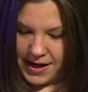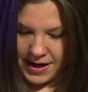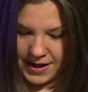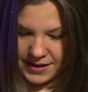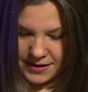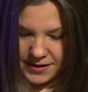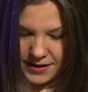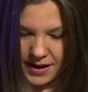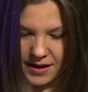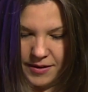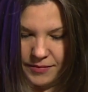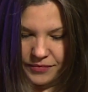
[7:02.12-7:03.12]
and
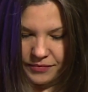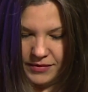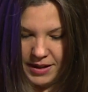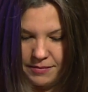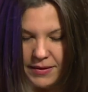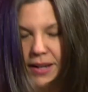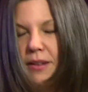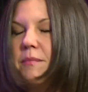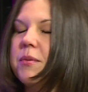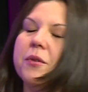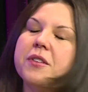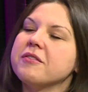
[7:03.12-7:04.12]

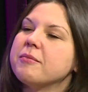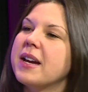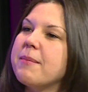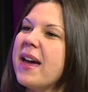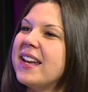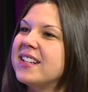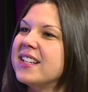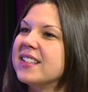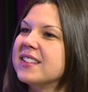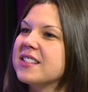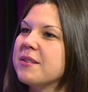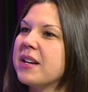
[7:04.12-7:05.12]
both of my
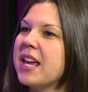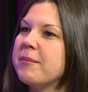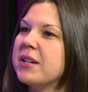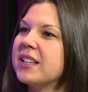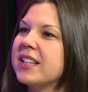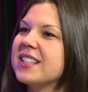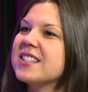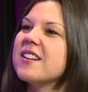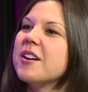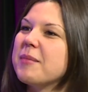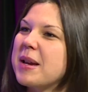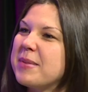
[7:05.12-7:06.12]
pendants and amulets
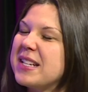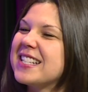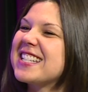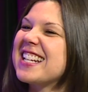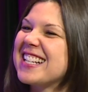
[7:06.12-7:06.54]
are my pieces.